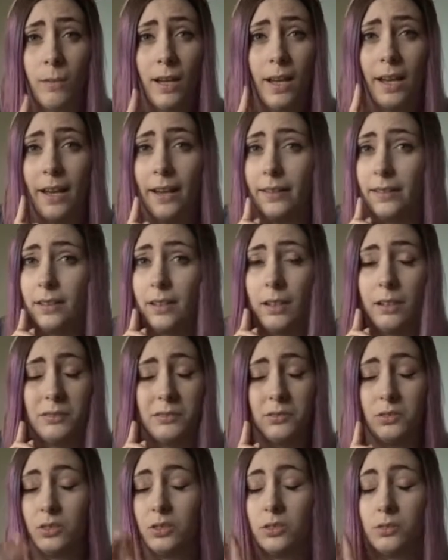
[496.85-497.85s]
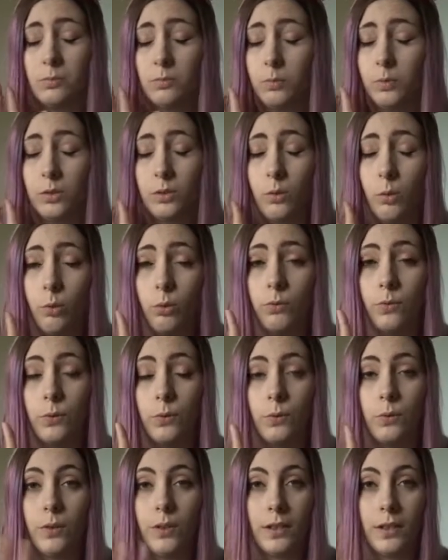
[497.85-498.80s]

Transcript: and it just was awful.